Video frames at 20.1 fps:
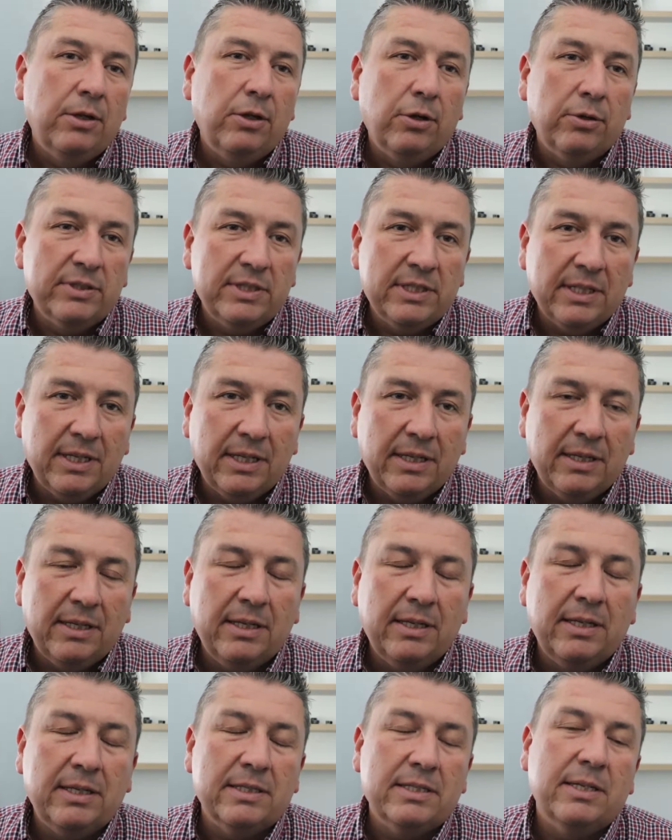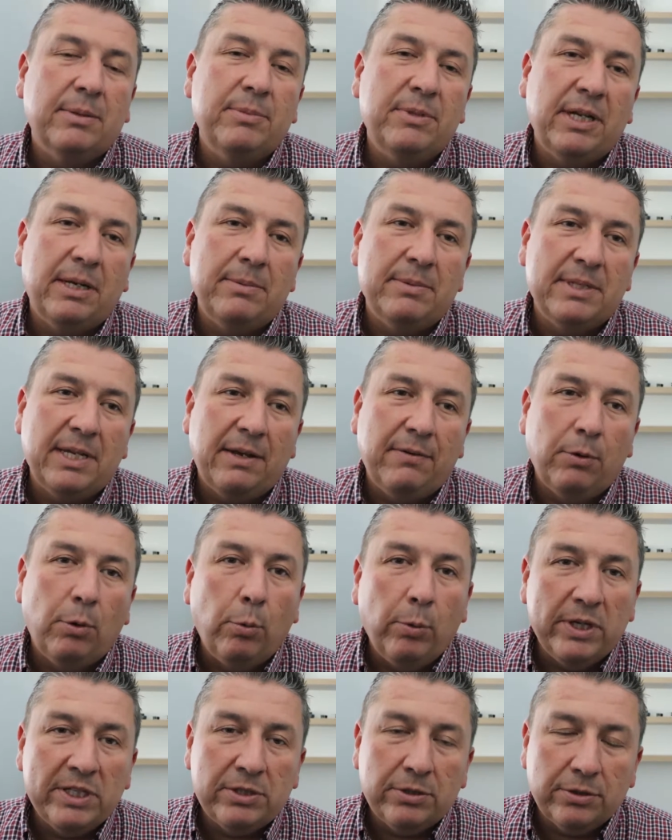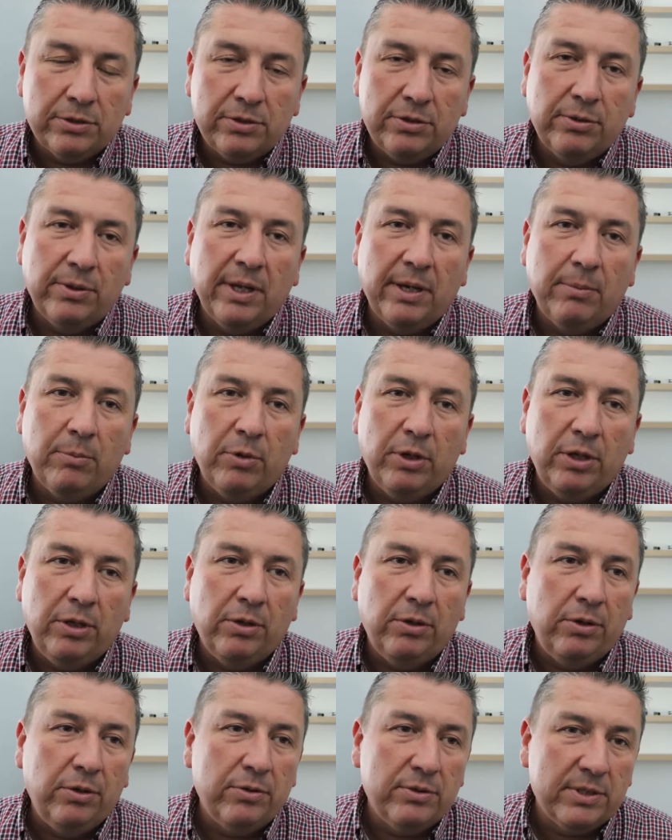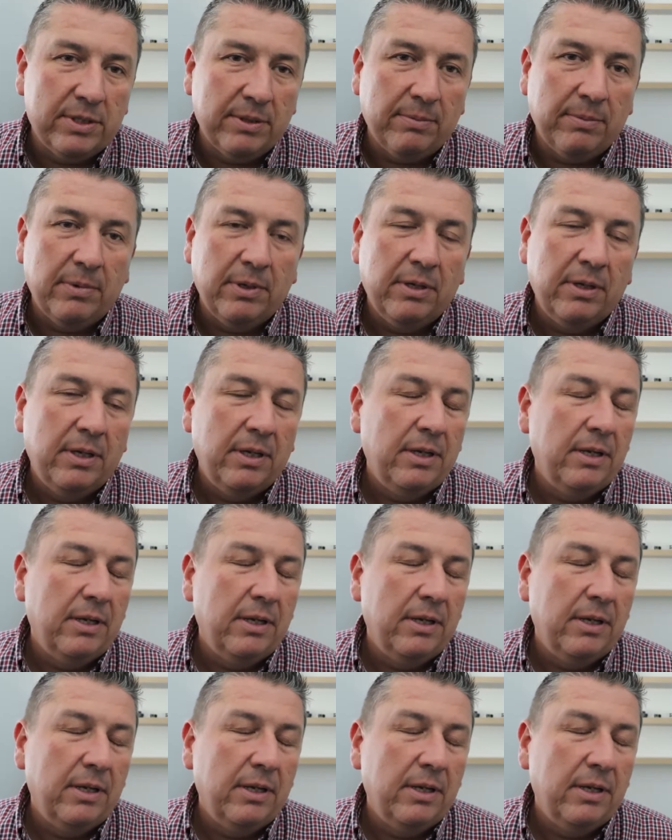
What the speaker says: those things can sometimes have a whistle to them when you use them